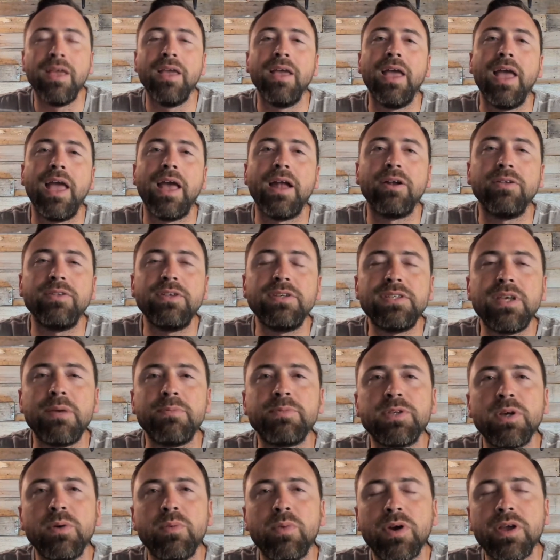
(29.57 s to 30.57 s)
And on this
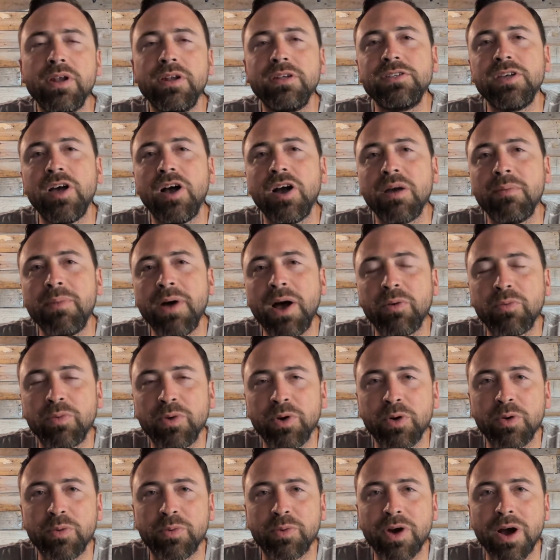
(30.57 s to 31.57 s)
episode, we're going to talk about
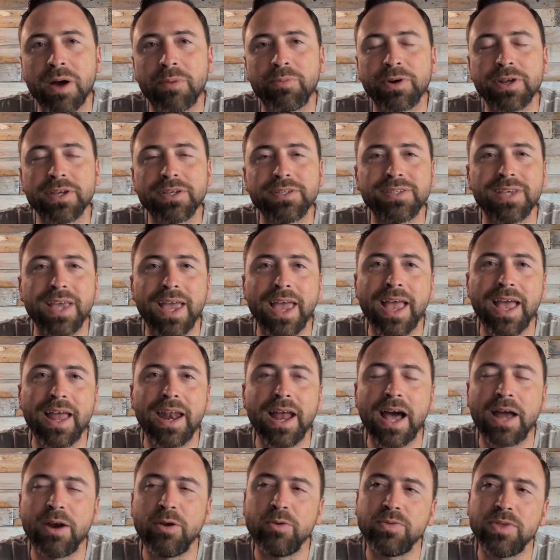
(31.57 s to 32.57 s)
rental properties. And I
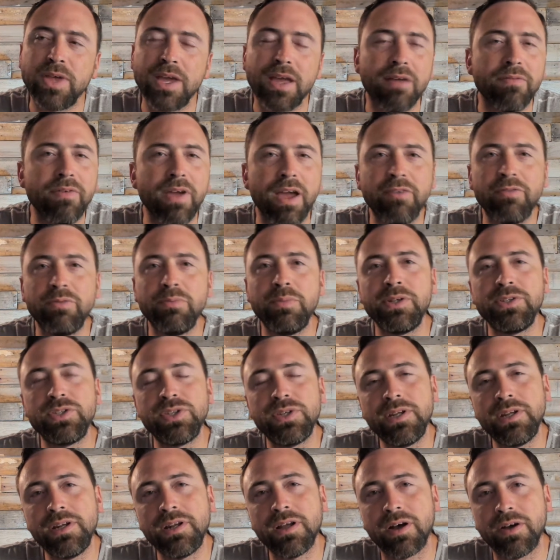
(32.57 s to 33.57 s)
don't think I've ever mentioned
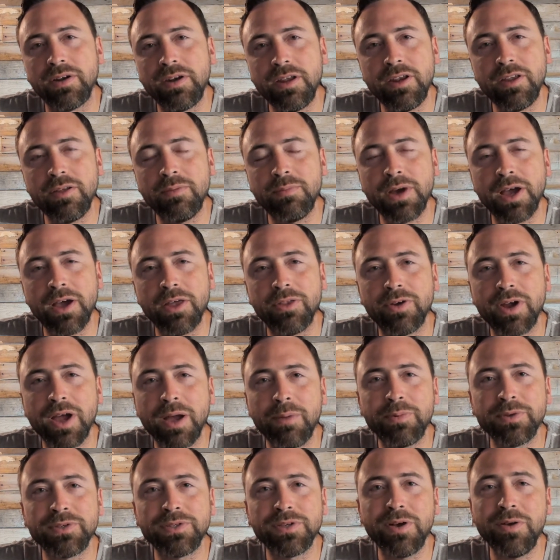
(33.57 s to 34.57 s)
it on any of my other
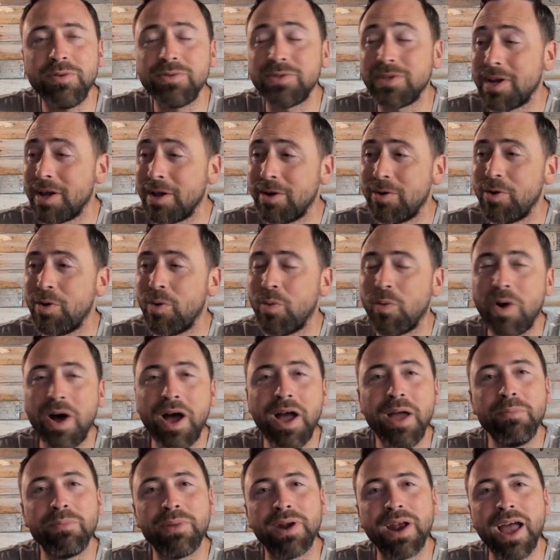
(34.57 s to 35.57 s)
episodes, and I don't know why,
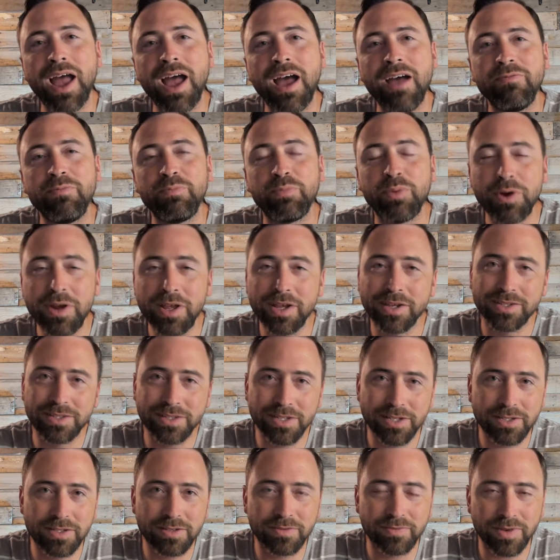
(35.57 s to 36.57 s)
but I have pretty
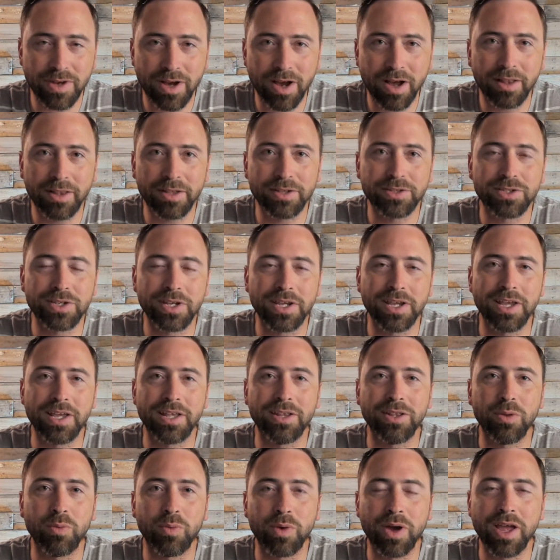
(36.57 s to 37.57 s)
extensive knowledge in the
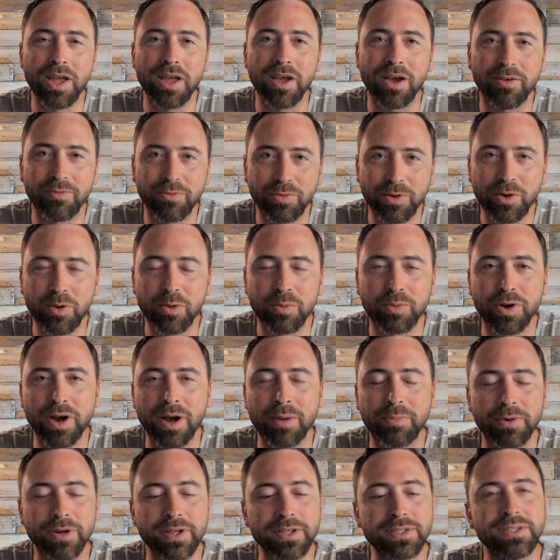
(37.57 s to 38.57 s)
way of rental
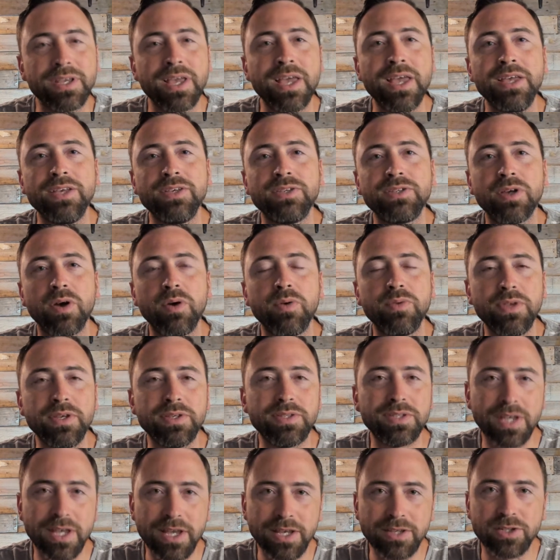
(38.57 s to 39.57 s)
properties. So this
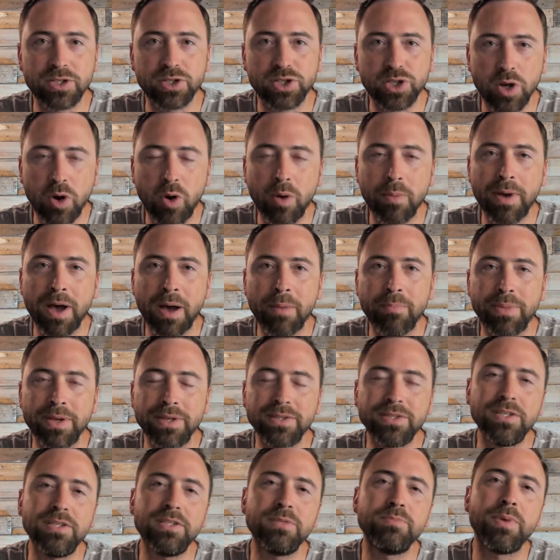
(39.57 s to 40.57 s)
is a show about
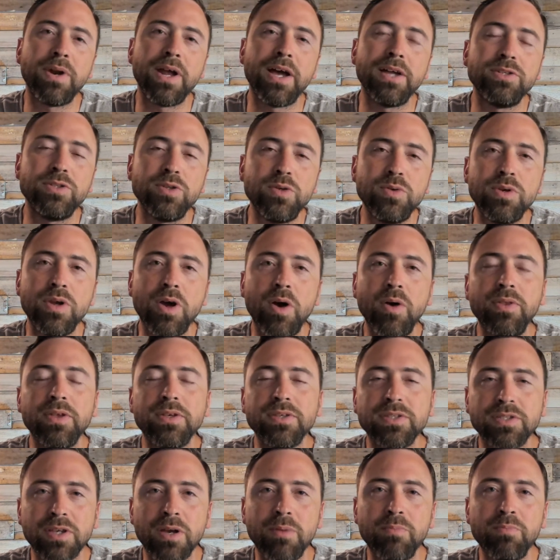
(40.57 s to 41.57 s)
business, but I do know that
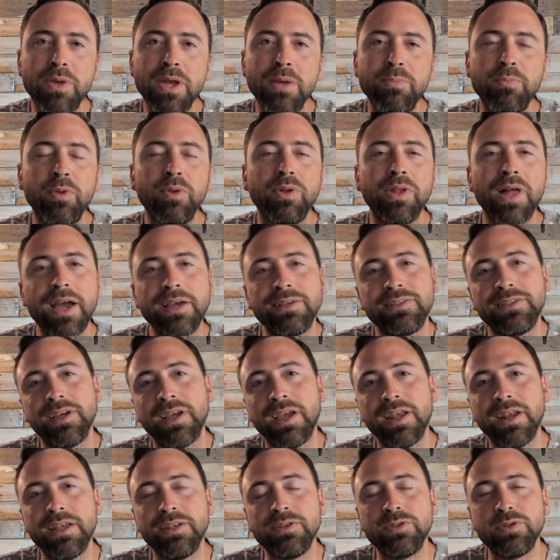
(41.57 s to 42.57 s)
some people like to get
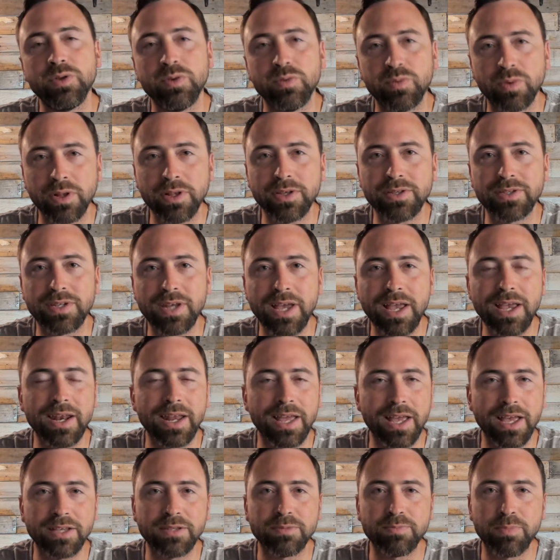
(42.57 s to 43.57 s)
into real estate
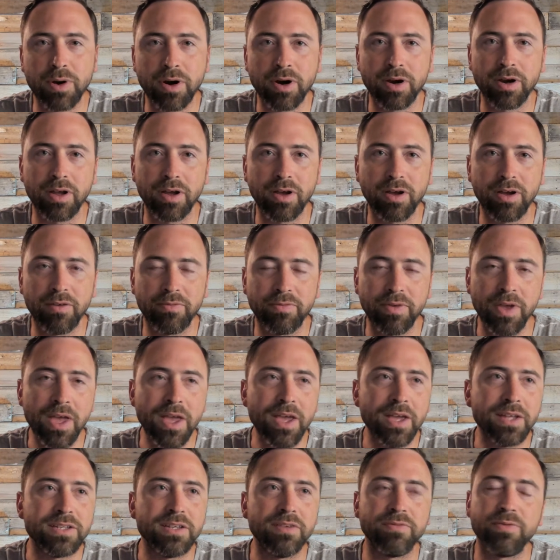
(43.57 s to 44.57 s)
as part of
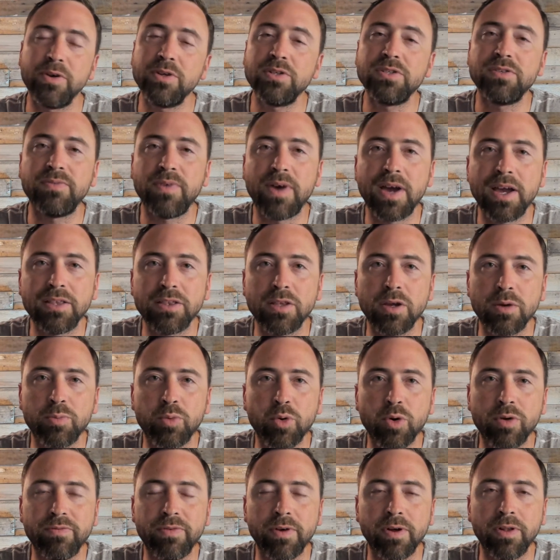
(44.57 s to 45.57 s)
diversifying their
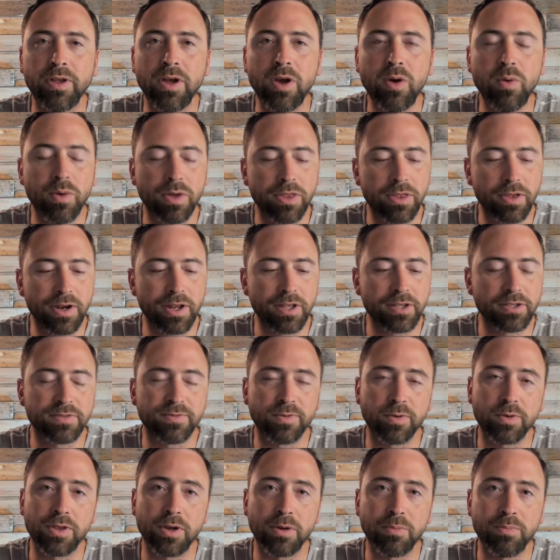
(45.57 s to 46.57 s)
portfolio, whether it is for
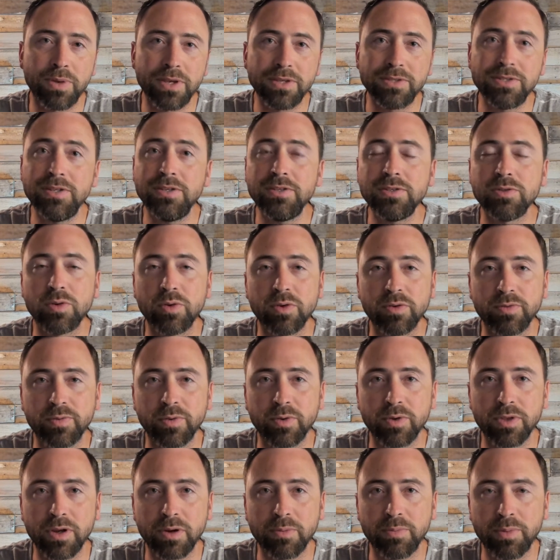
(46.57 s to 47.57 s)
their business or for
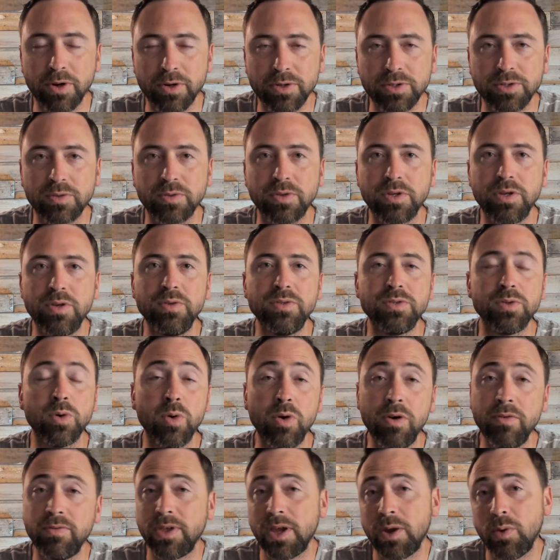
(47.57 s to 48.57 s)
their personal use, or
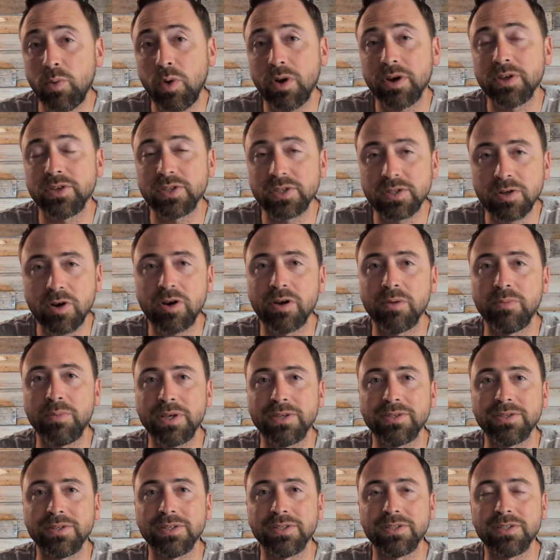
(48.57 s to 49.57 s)
if they want to start a
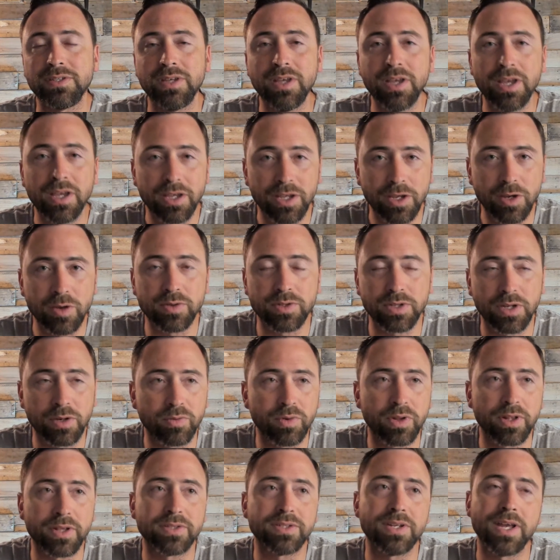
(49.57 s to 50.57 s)
business using real
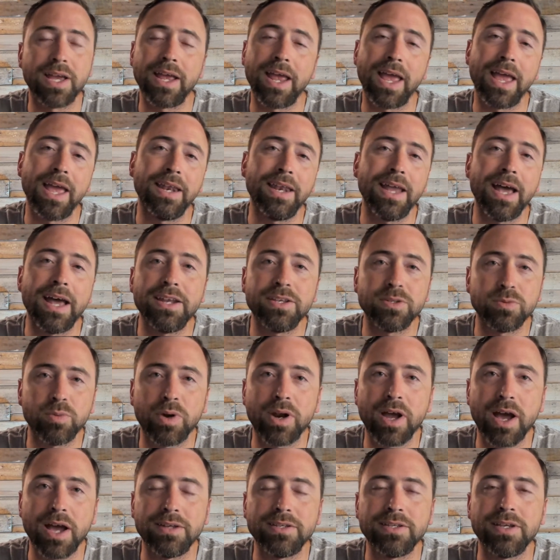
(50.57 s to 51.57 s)
estate. And that is what
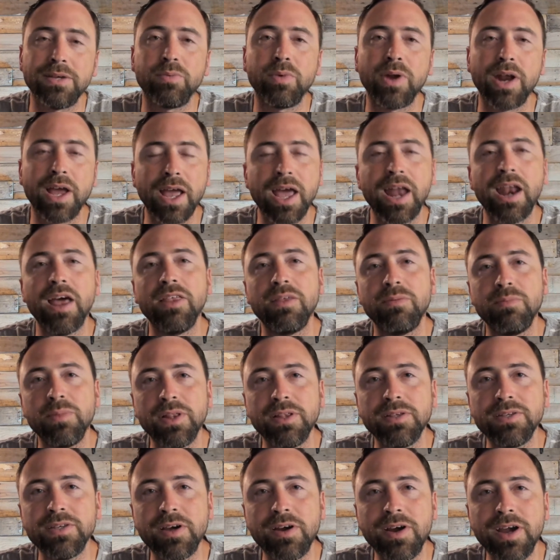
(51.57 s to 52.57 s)
I did. When I got out of the
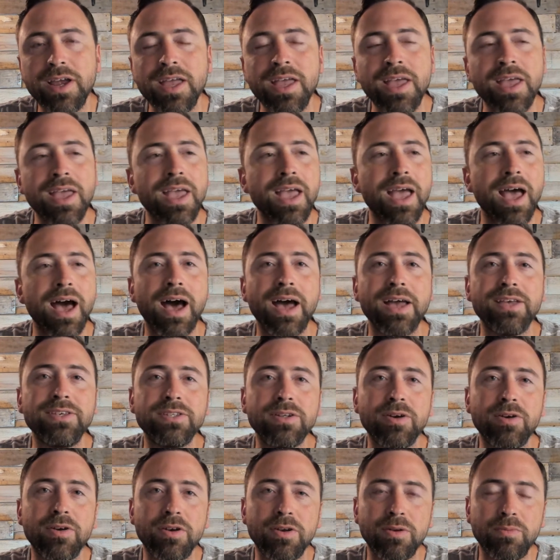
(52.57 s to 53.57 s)
military, I
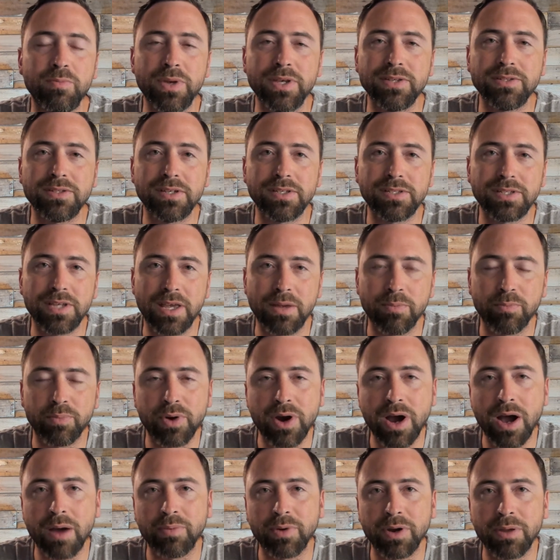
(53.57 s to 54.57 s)
started a business in
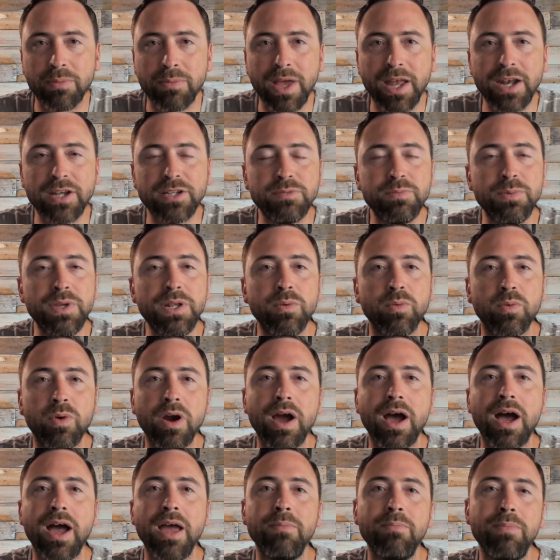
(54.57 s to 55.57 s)
property management where
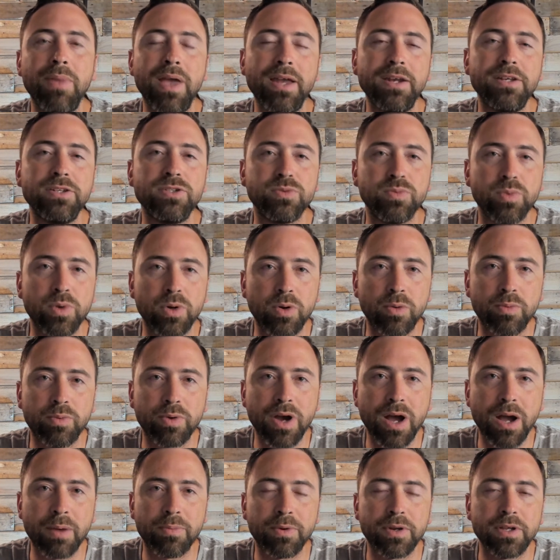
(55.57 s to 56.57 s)
I managed rental
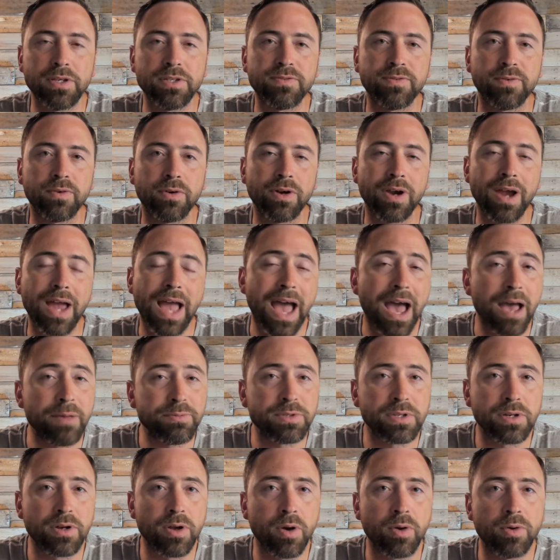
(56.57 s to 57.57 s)
properties for
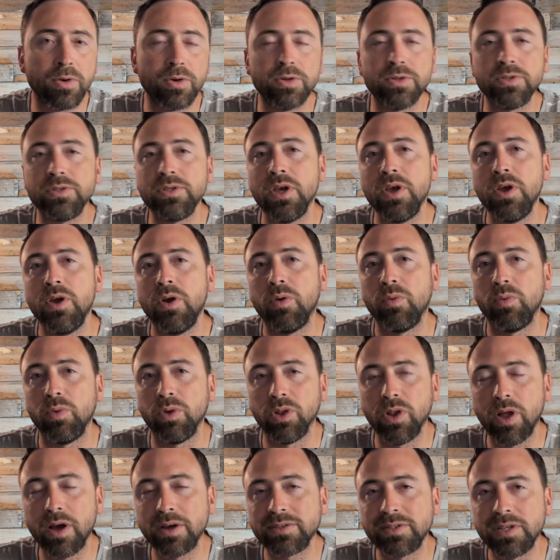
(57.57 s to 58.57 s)
absent owners,
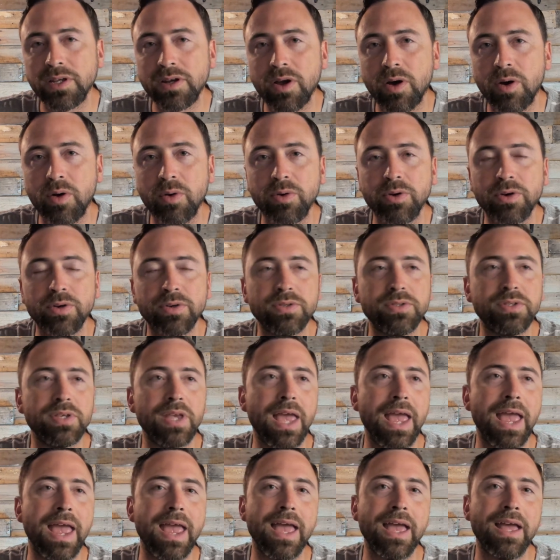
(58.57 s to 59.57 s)
reluctant owners,
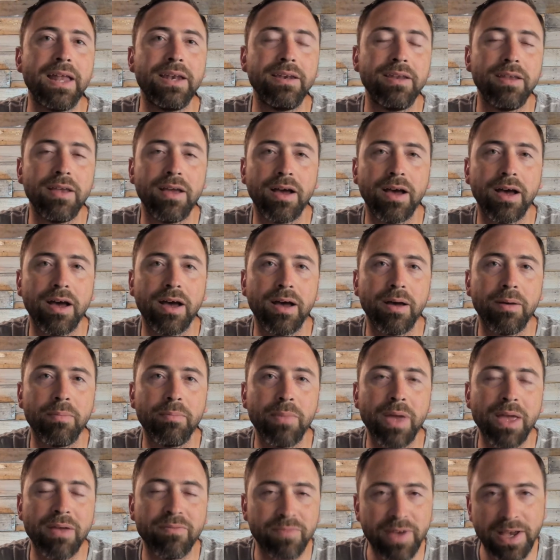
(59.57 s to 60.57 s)
and
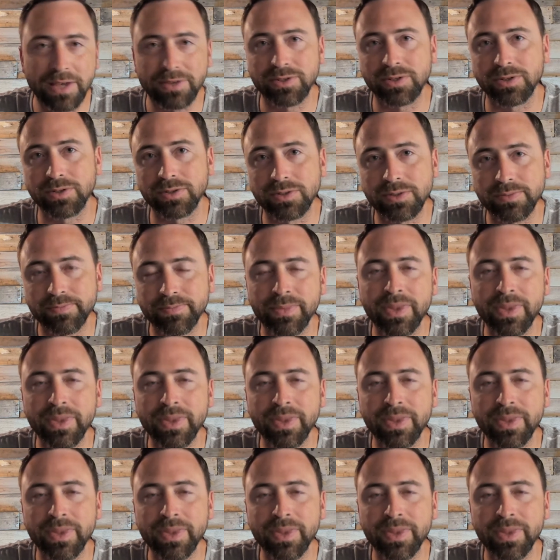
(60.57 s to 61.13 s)
investors.